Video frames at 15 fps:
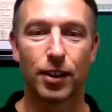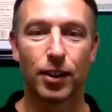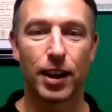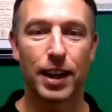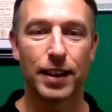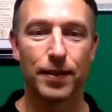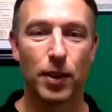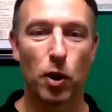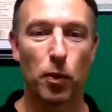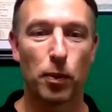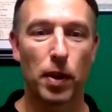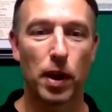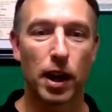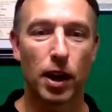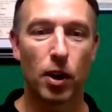All right.
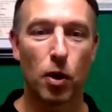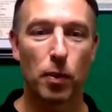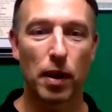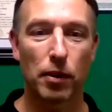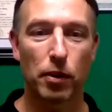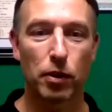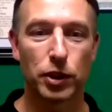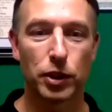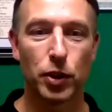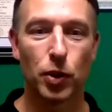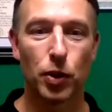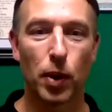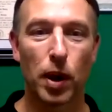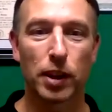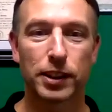Hope everyone's
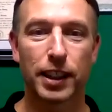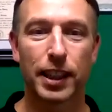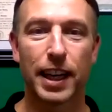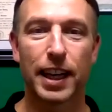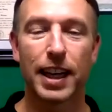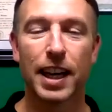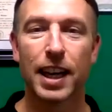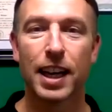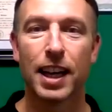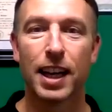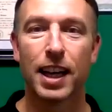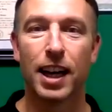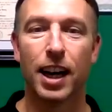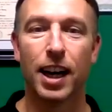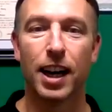doing well today.
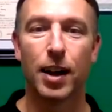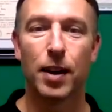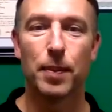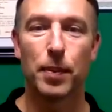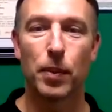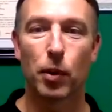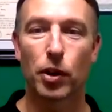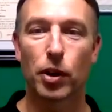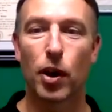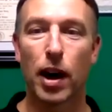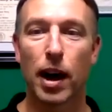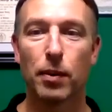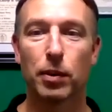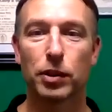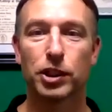We'll
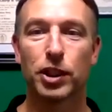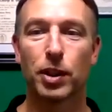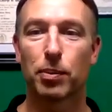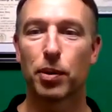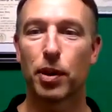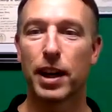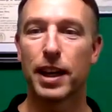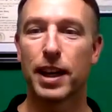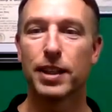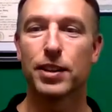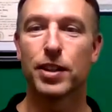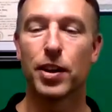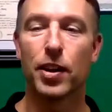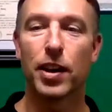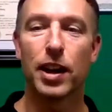go ahead and we'll jump right
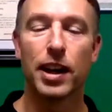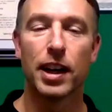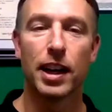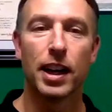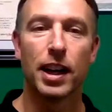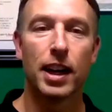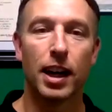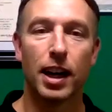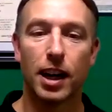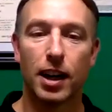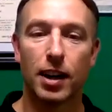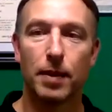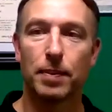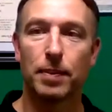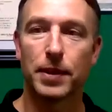into it.
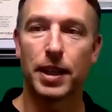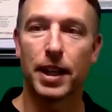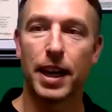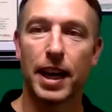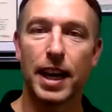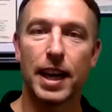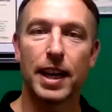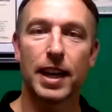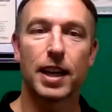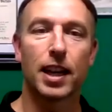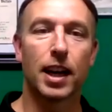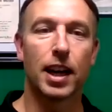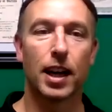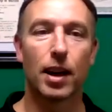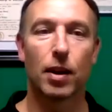
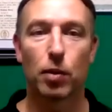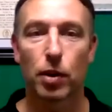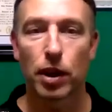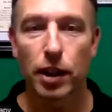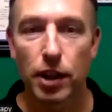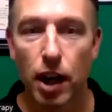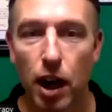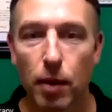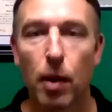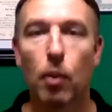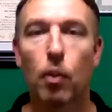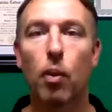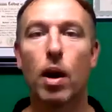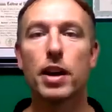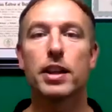Today, we're going to talk
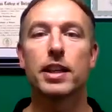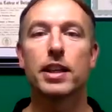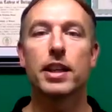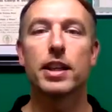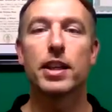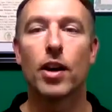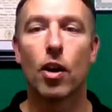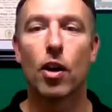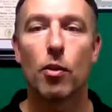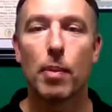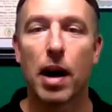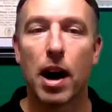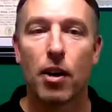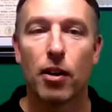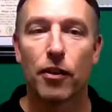about what you need to
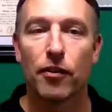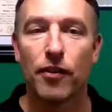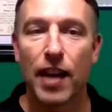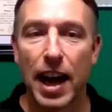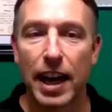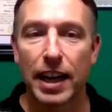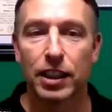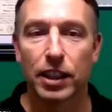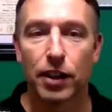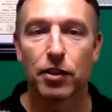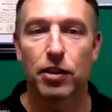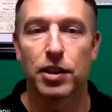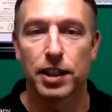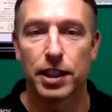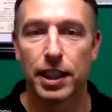know about fatty
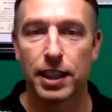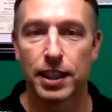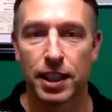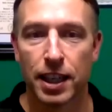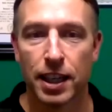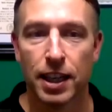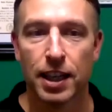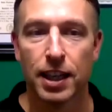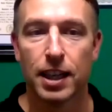liver disease.